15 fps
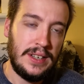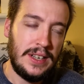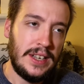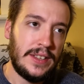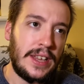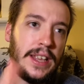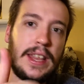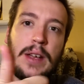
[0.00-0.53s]

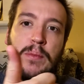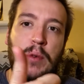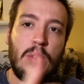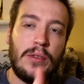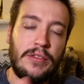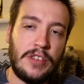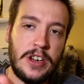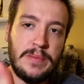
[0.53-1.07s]
They're pouring
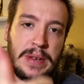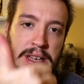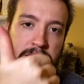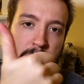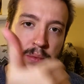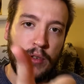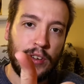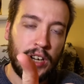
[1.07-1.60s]
3 beers. They're
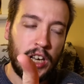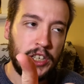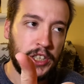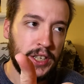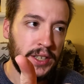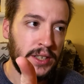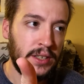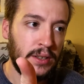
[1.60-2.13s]
pouring
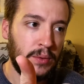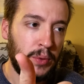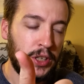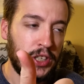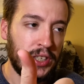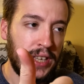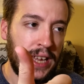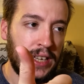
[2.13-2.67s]
Luscious, which
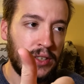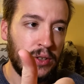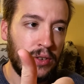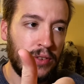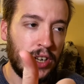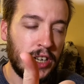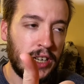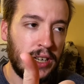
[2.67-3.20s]
is their sort of
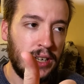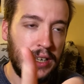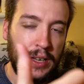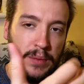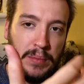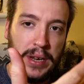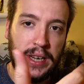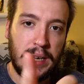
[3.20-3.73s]
like
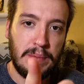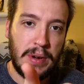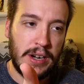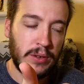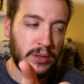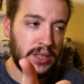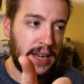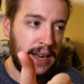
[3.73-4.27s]
big Imperial
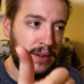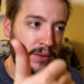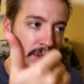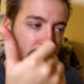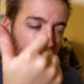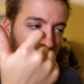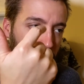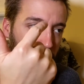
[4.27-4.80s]
Stout.
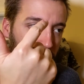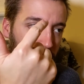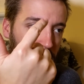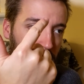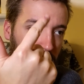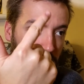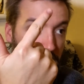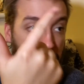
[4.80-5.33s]
They've got
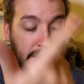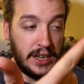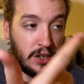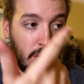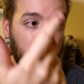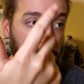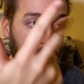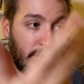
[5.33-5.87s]
Heady
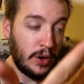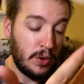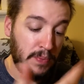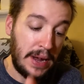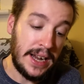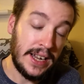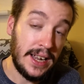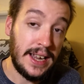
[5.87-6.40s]
Topper, Focal
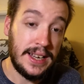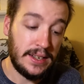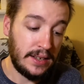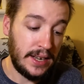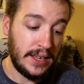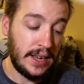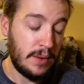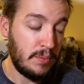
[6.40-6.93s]
Banger, and
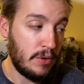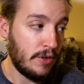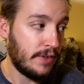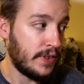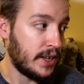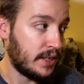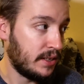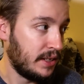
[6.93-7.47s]
they're pouring
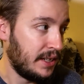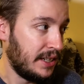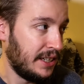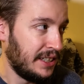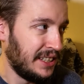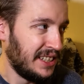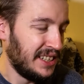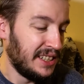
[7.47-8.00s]
this.
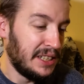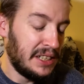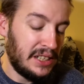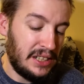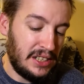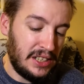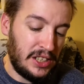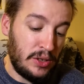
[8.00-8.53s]

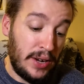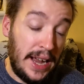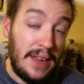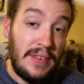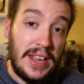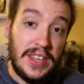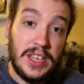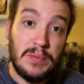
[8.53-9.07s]
So I have
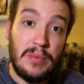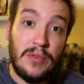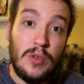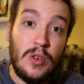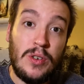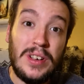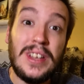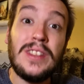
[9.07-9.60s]
had this
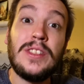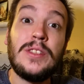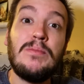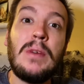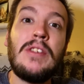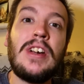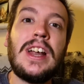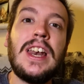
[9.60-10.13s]
before. My
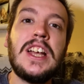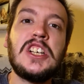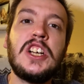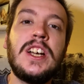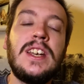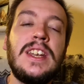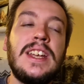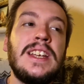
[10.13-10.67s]

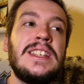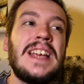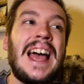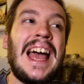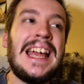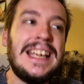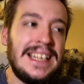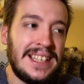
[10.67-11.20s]
recollection is
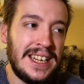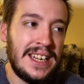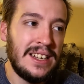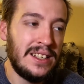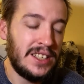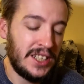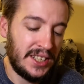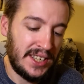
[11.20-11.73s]
hazy,
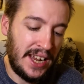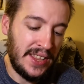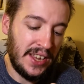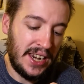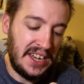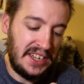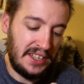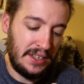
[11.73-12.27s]
to say the
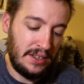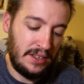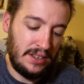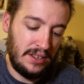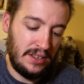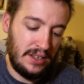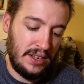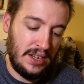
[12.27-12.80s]
least,
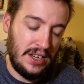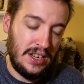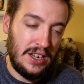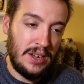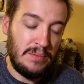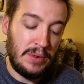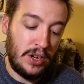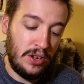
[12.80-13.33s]

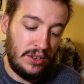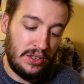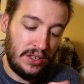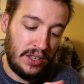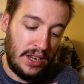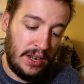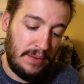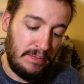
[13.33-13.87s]
because,
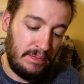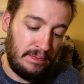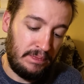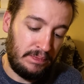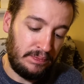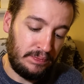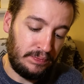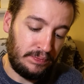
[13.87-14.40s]

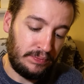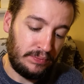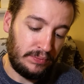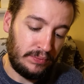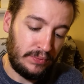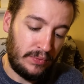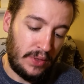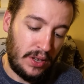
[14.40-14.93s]

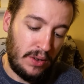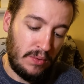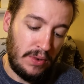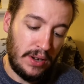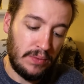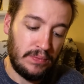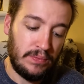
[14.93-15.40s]
well,